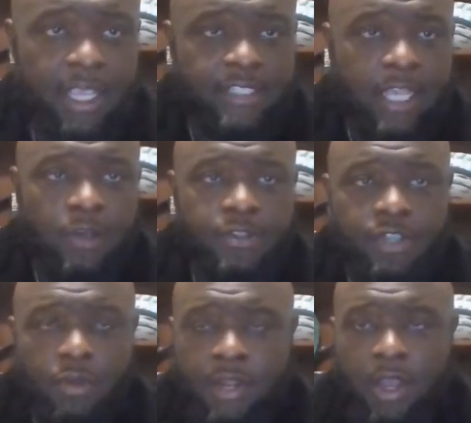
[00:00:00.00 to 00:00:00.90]
also
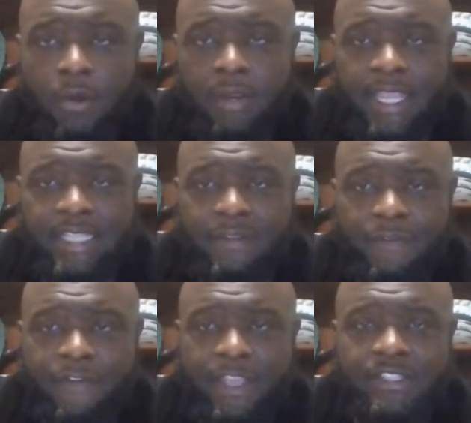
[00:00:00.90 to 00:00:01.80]
known as the
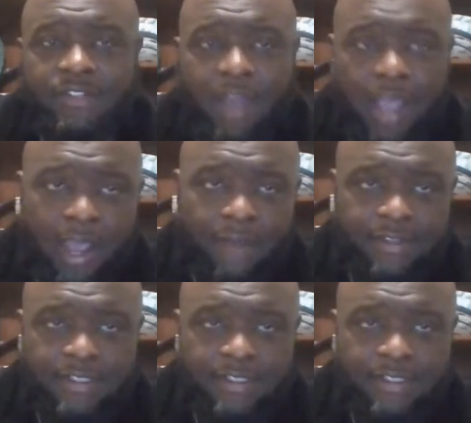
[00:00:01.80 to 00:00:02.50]
Feast of Harvest.